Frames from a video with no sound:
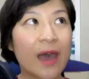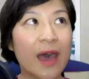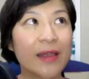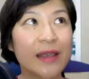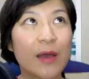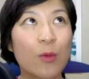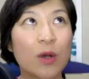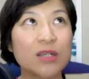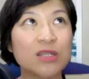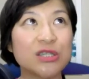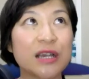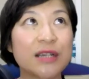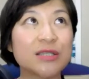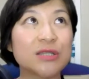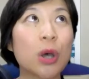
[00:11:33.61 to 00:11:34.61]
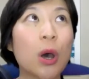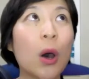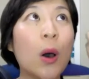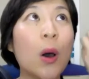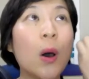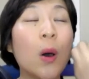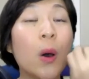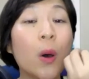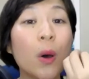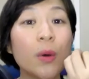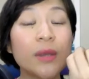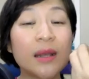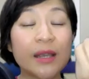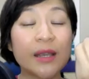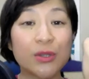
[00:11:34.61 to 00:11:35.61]
And I was just
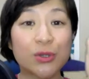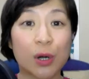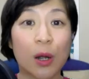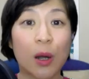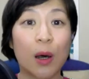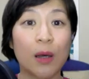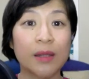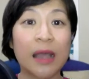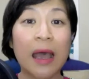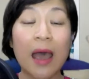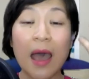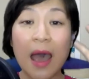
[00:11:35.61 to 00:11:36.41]
totally drawn